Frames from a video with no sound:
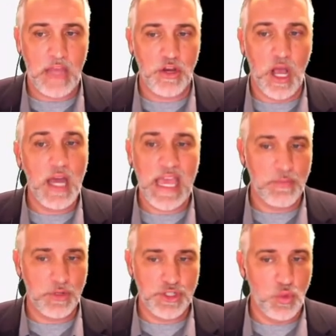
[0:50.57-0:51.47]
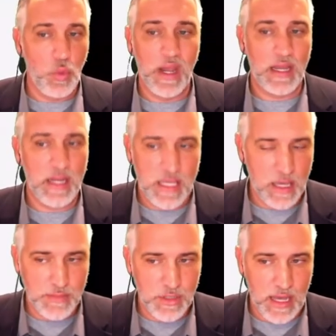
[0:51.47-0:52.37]
and you're unable to willingly
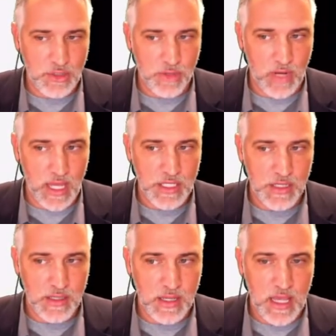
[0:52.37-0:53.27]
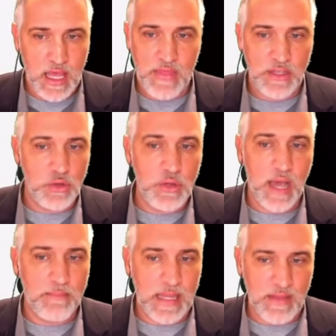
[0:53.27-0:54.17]
come to God's revelation. They do
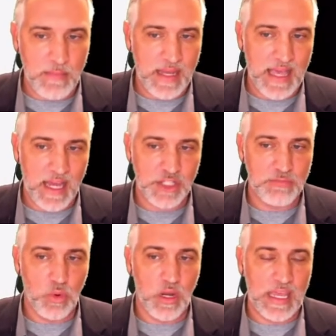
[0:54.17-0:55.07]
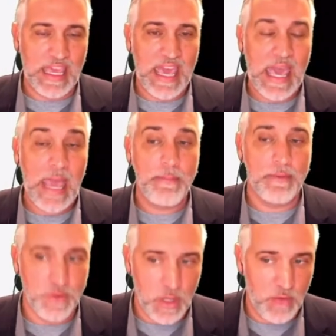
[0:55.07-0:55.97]
not mean that mankind is morally
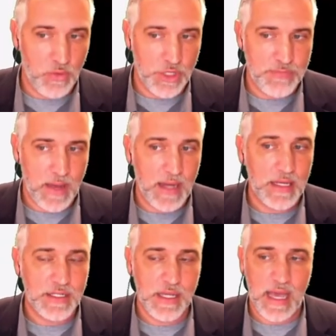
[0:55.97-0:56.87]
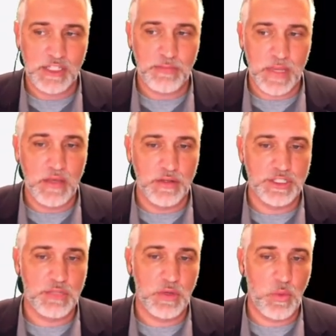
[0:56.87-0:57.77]
capable of responding to God's
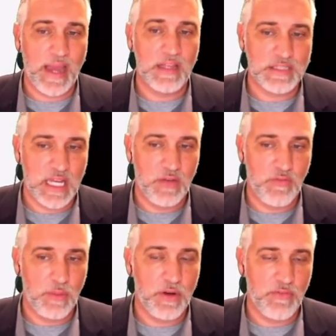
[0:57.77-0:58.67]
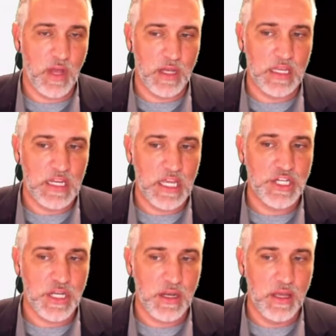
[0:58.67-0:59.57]
appeals to be reconciled from their fallen
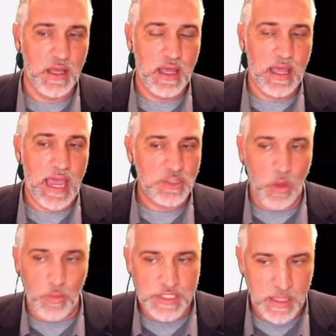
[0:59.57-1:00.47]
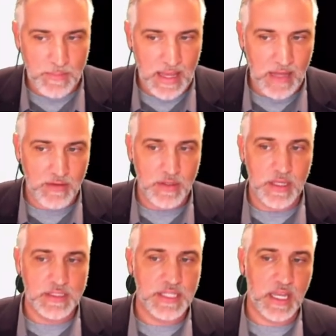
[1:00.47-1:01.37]
condition, as what we see implied in,
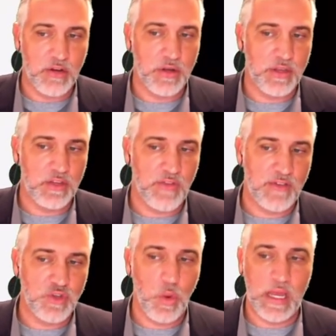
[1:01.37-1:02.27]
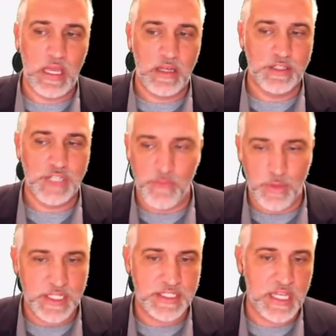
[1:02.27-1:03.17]
in 2 Corinthians 5.20 and John
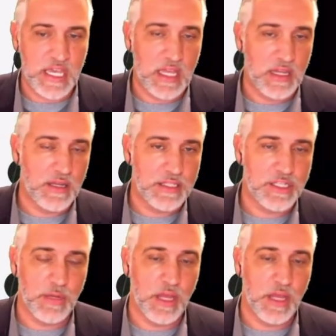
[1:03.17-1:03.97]
3.16 and, and